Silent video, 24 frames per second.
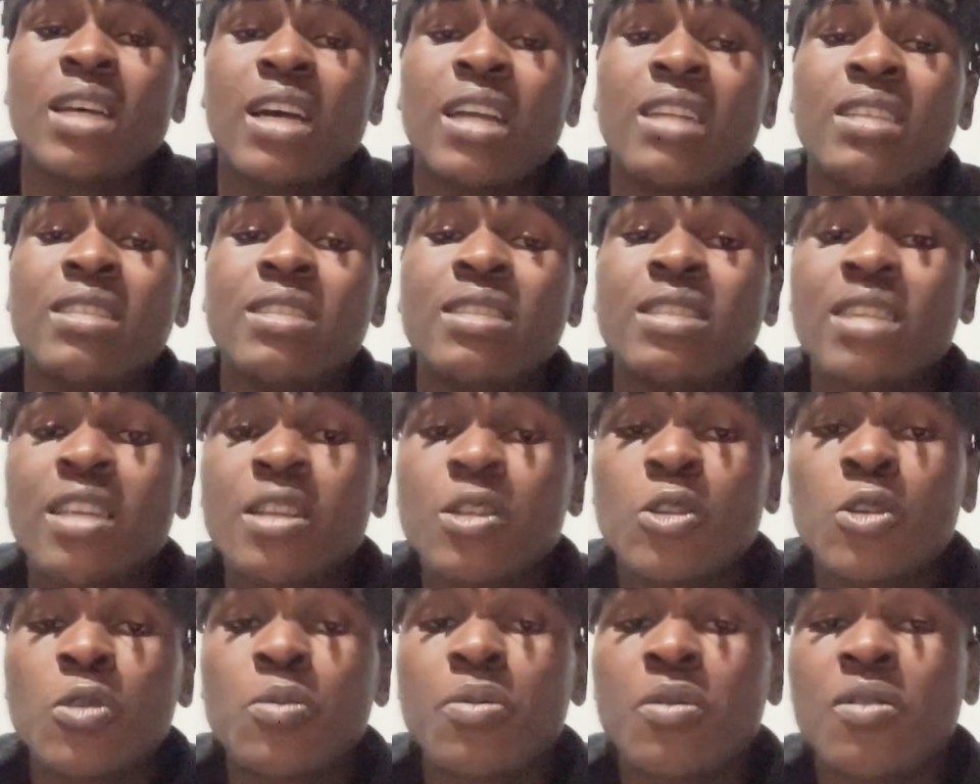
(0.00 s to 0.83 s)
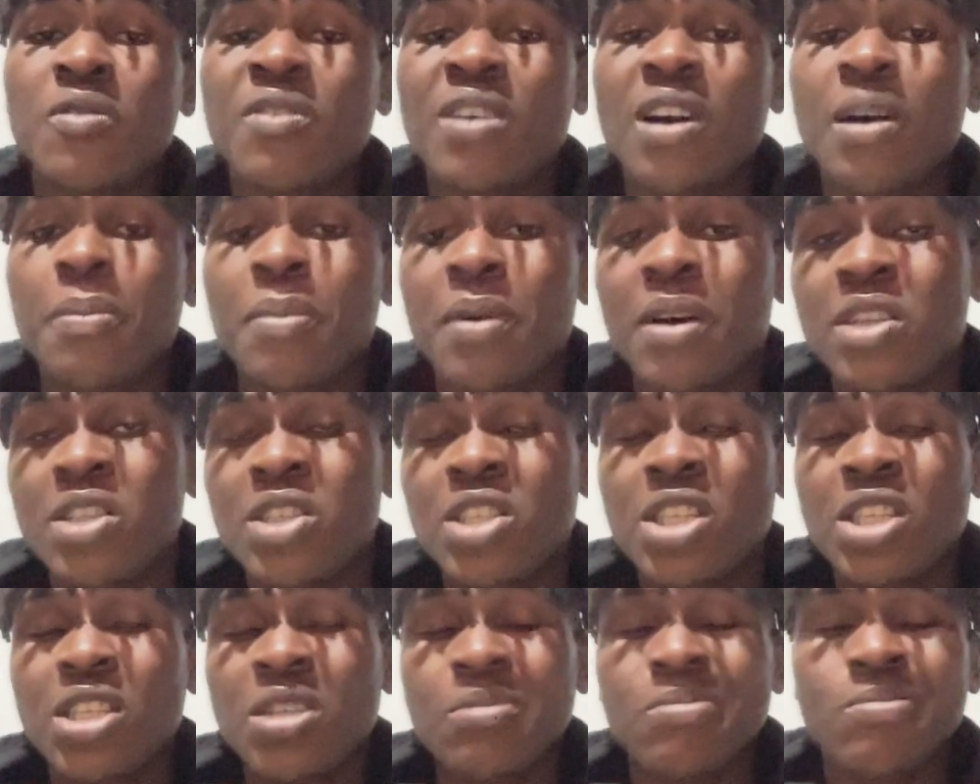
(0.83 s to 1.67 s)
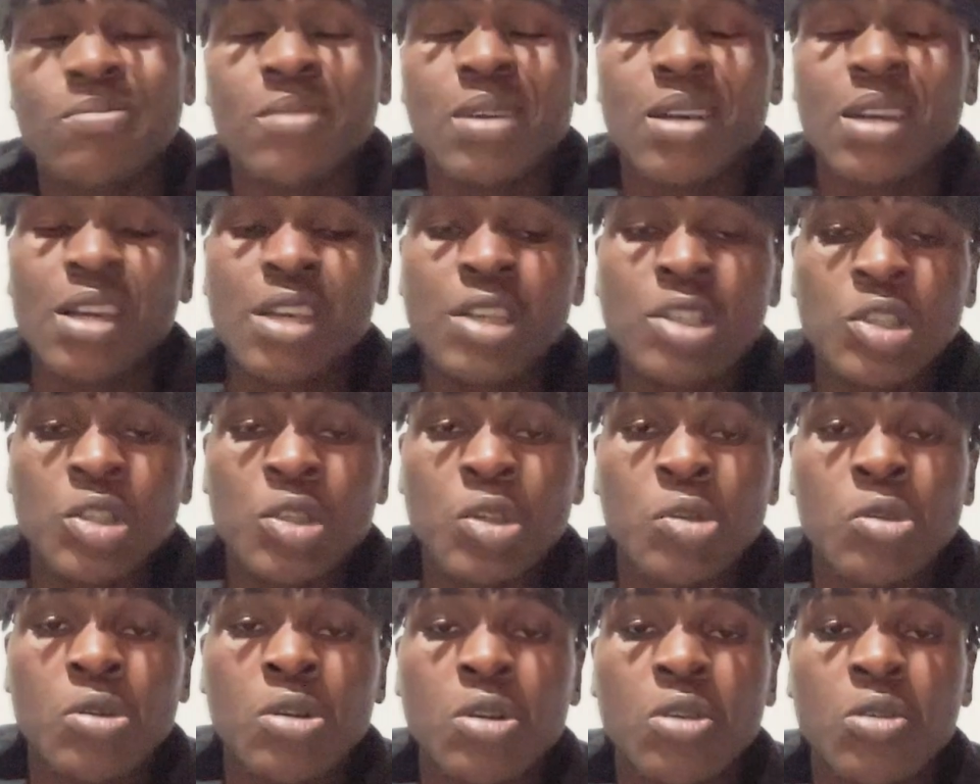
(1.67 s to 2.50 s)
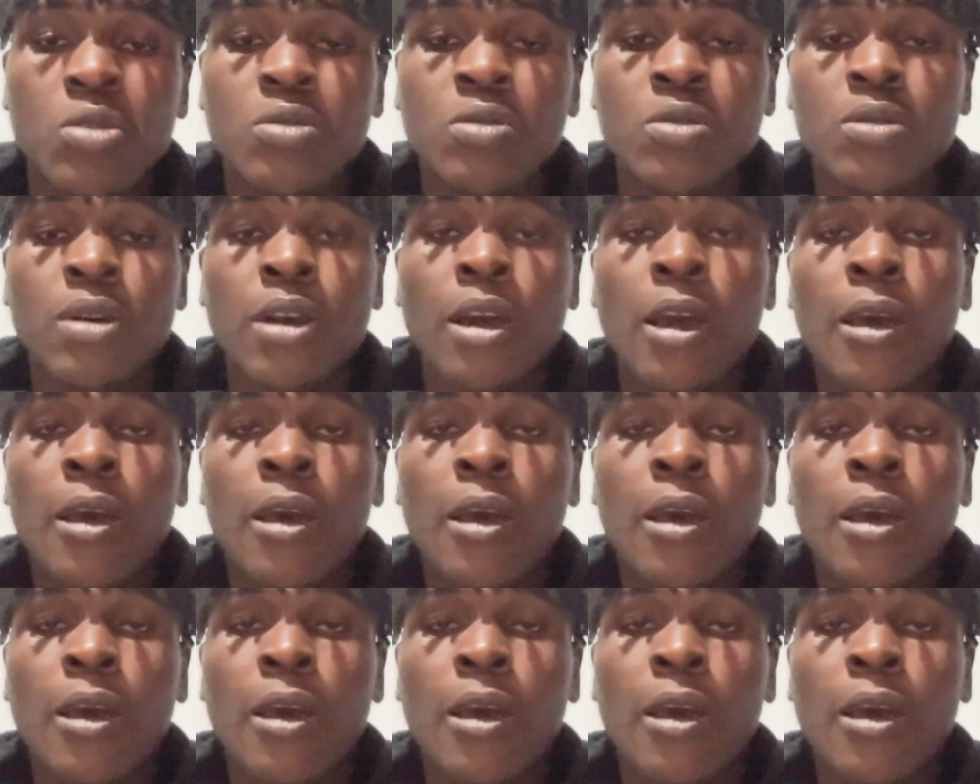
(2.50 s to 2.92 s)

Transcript: and setup of Apache, MySQL,